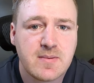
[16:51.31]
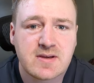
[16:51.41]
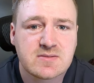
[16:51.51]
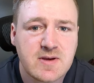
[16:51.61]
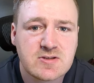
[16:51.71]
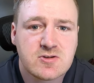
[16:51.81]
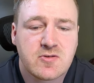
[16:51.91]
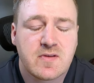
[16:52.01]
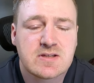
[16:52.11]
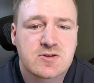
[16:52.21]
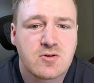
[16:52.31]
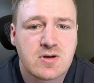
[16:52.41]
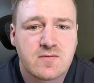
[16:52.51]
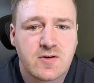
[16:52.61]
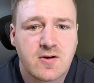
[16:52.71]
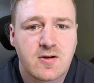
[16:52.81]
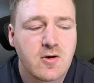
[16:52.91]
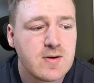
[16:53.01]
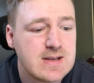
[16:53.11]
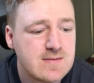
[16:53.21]
picks. Make sure to join the Discord if you're not
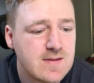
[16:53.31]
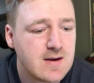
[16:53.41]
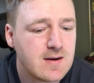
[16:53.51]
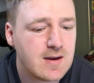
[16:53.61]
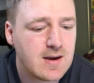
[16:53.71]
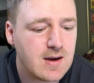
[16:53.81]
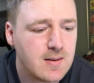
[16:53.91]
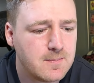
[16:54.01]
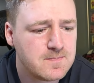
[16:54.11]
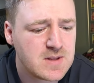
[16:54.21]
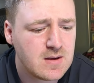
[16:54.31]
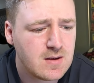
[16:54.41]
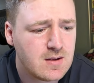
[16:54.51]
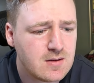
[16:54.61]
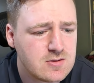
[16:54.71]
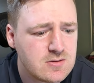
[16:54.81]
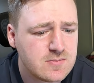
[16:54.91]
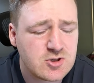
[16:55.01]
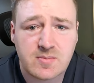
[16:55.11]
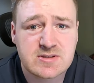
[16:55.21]
already in there.
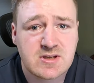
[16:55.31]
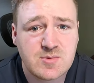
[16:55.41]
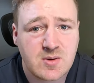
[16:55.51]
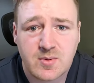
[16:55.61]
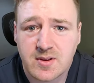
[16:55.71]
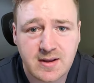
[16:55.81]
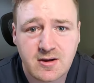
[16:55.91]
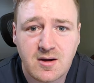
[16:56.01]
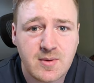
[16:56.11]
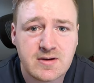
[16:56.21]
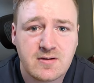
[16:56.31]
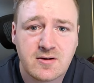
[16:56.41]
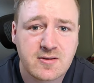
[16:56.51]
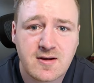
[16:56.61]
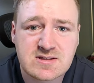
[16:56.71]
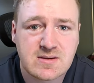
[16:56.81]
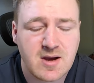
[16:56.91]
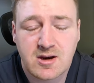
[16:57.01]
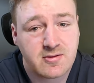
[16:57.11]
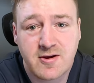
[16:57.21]
Drop a sub, drop a like, comment your thoughts and
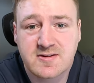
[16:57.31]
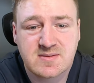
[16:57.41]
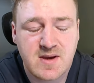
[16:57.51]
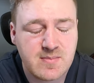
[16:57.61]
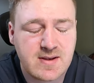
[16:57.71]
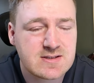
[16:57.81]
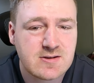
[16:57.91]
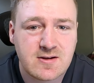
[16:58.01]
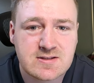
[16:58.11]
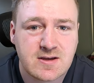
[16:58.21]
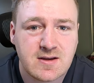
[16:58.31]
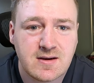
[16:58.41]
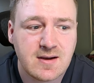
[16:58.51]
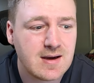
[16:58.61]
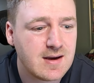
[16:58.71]
on thoughts on my picks, thoughts on